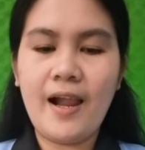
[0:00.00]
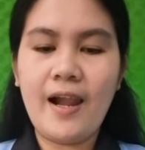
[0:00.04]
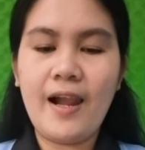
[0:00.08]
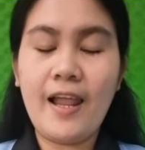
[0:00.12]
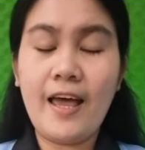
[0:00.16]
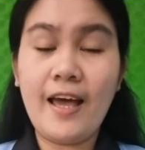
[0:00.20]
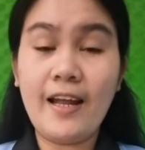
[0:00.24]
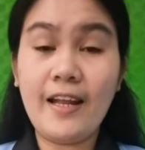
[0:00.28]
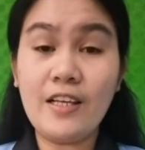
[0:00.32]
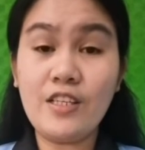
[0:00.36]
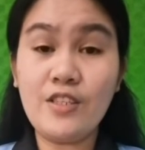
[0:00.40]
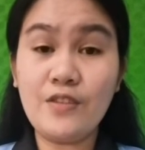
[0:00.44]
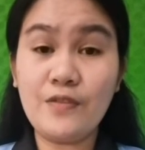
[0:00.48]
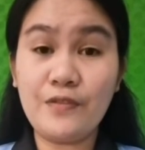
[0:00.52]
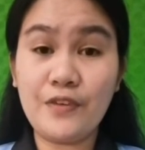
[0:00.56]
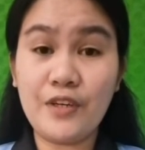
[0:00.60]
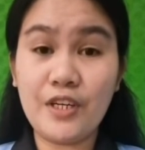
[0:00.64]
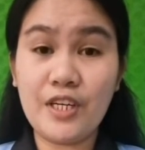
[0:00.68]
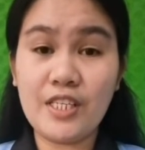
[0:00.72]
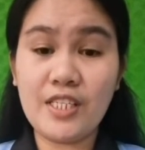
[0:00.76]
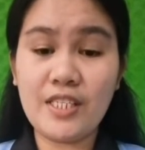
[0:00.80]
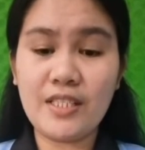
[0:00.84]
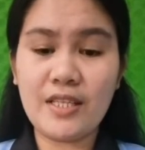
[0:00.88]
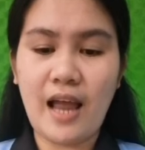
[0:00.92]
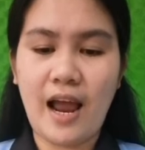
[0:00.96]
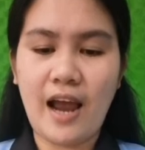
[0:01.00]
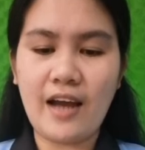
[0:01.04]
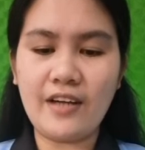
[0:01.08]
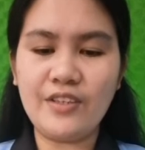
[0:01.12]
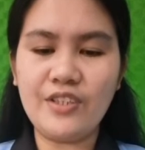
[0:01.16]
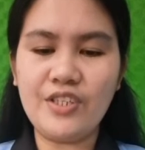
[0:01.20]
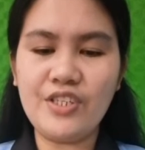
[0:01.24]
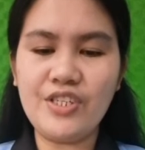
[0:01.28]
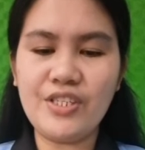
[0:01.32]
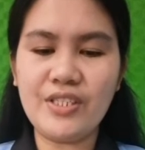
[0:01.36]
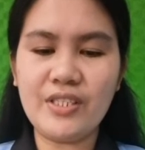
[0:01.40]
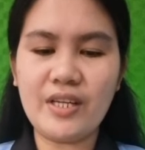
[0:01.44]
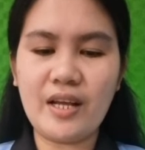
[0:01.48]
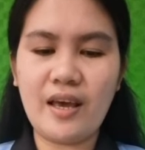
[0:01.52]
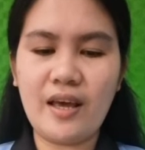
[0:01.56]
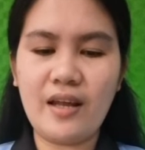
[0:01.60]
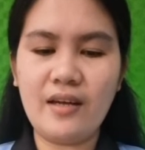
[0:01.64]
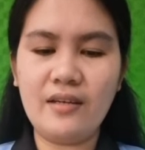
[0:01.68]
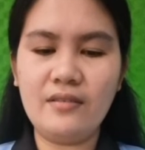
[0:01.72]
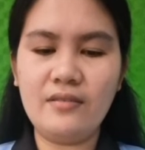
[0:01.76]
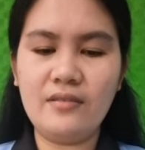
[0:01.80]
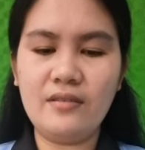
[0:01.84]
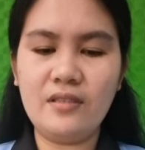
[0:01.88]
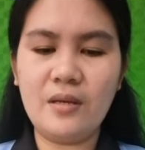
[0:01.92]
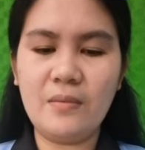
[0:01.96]
Let us first
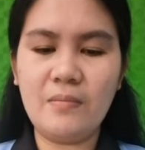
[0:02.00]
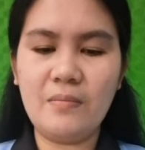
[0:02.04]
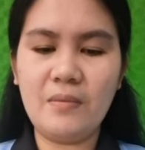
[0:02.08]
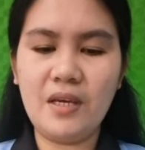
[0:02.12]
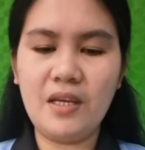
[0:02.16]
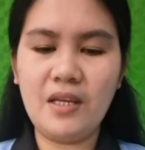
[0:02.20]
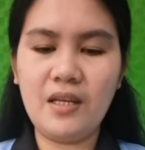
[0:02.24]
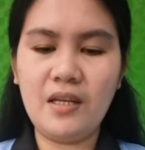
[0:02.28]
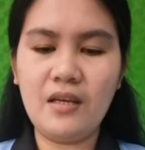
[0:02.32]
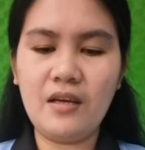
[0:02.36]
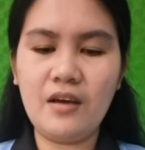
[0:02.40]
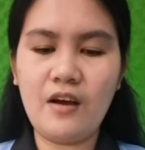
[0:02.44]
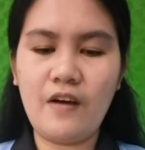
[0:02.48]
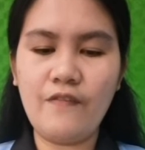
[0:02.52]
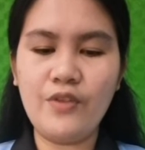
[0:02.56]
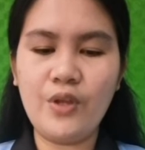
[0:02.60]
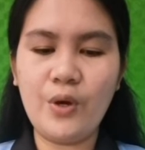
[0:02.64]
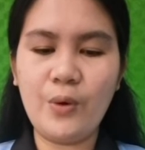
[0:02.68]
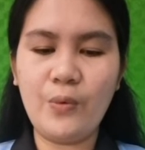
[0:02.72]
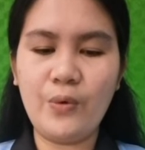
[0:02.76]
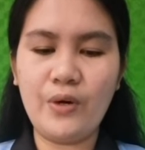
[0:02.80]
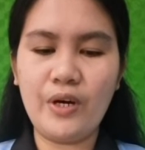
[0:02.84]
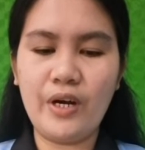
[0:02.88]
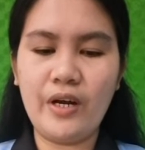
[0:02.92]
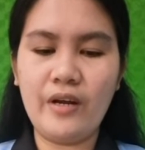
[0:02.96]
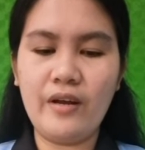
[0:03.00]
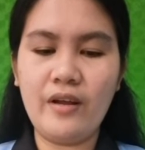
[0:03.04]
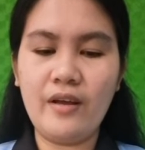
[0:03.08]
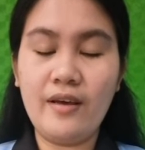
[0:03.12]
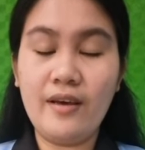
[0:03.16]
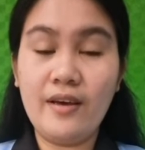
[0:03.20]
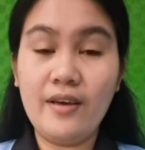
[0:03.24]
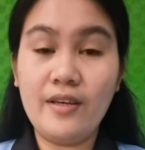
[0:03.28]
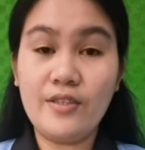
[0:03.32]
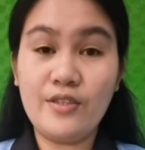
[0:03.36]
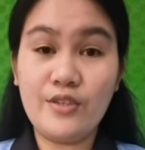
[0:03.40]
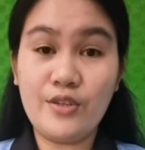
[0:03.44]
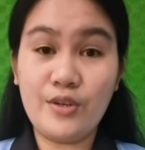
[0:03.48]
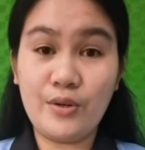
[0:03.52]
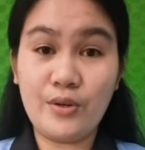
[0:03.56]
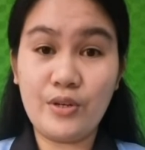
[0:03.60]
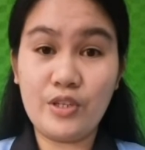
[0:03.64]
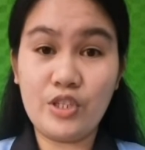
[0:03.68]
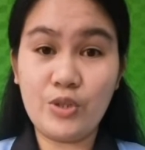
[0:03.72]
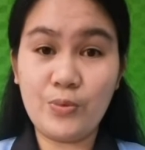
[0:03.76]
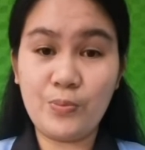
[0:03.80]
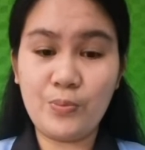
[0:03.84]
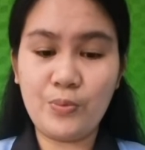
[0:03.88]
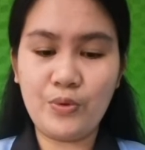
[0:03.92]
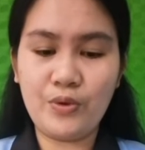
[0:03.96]
understand the meaning of the word
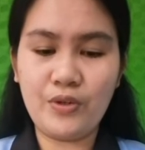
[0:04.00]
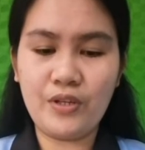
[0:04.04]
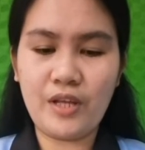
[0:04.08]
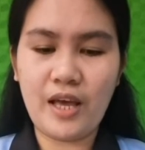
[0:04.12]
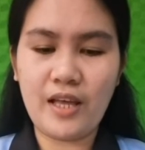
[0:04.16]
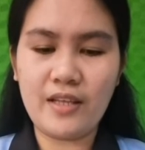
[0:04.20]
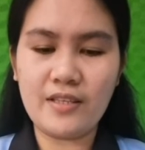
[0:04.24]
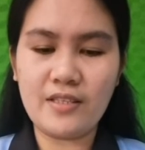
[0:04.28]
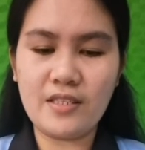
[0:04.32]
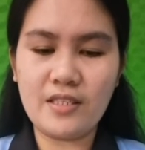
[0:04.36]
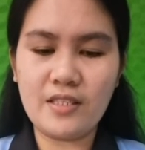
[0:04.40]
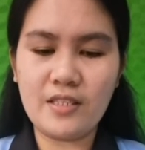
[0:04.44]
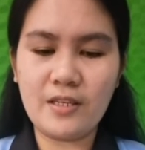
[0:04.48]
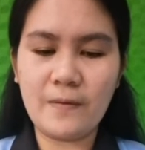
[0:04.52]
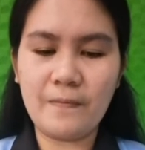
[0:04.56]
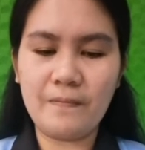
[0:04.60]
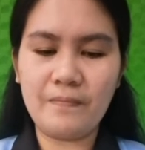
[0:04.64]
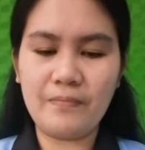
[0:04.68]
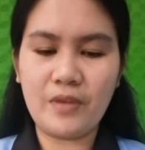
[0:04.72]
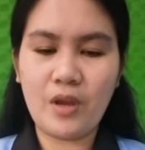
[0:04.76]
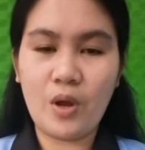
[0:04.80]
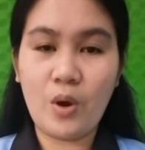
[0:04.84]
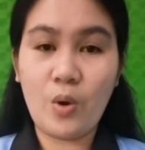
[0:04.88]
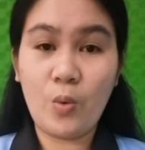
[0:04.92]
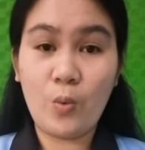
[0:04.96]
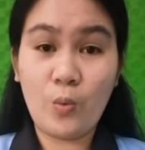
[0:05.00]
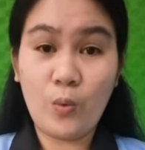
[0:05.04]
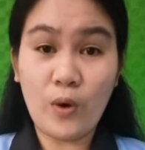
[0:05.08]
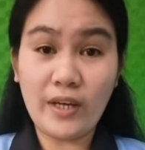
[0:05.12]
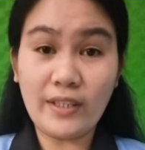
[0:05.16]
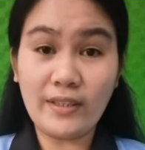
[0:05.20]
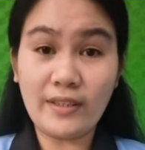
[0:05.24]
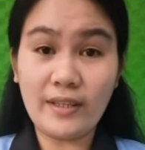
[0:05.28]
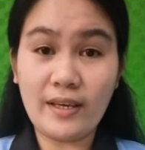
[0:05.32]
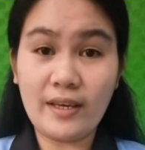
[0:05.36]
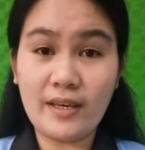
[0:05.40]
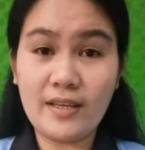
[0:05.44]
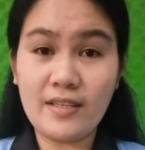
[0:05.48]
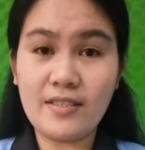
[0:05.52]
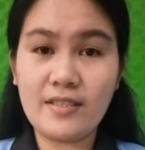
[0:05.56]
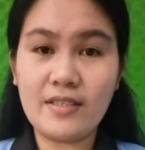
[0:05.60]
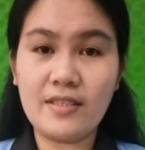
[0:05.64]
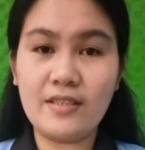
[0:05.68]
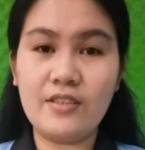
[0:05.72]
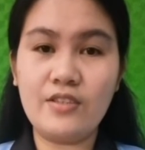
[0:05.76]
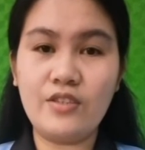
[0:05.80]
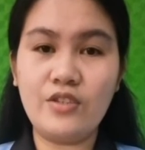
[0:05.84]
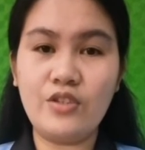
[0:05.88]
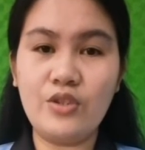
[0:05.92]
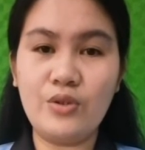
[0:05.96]
jurisprudence. What is
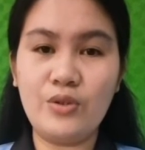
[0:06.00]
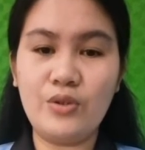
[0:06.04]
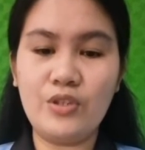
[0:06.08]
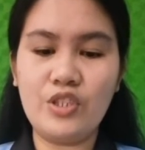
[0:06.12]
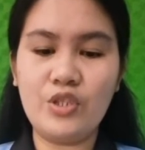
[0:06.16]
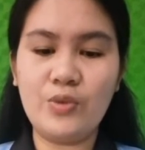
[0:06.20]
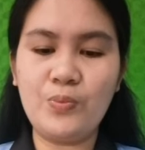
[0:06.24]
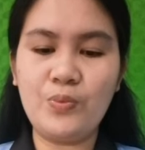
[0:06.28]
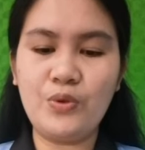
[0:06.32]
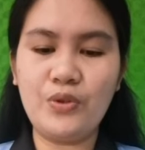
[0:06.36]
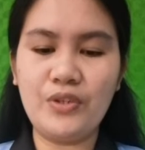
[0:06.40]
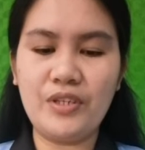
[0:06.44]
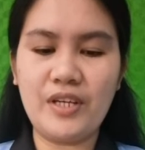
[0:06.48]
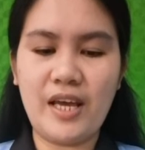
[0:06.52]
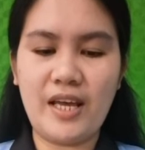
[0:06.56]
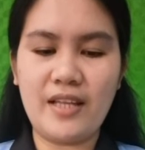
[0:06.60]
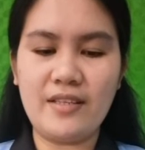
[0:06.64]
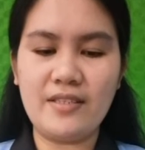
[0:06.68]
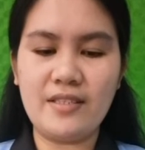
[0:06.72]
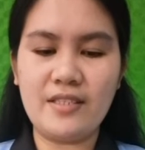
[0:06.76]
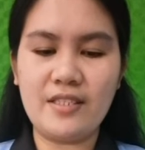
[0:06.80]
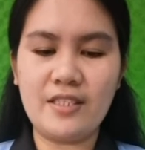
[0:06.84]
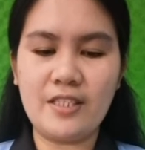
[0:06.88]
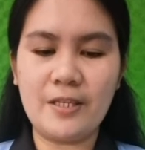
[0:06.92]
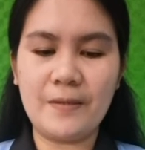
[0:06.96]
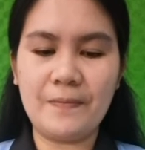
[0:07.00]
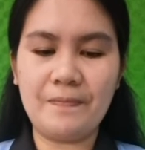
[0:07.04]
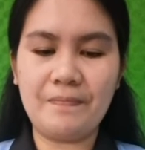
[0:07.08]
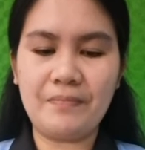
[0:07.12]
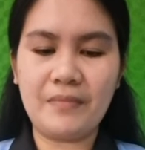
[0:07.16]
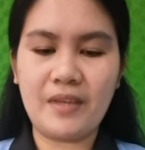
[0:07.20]
jurisprudence?